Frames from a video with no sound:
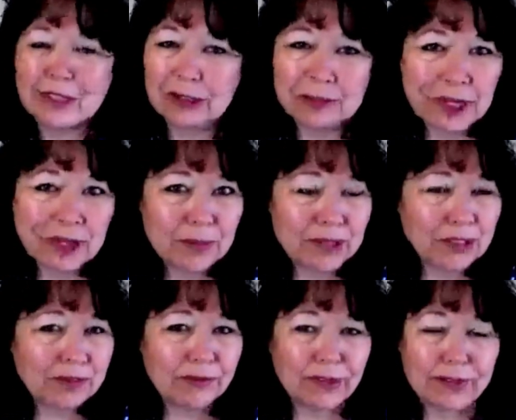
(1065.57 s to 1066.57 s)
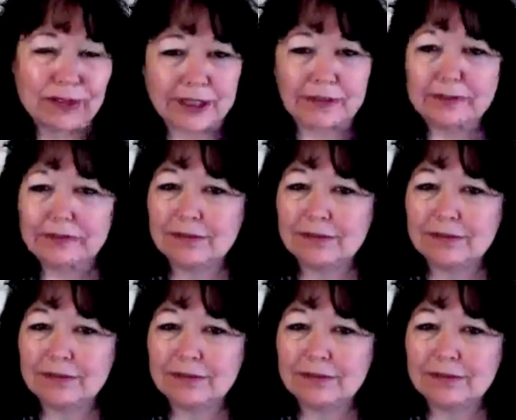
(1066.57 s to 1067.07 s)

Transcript: all about being fluid.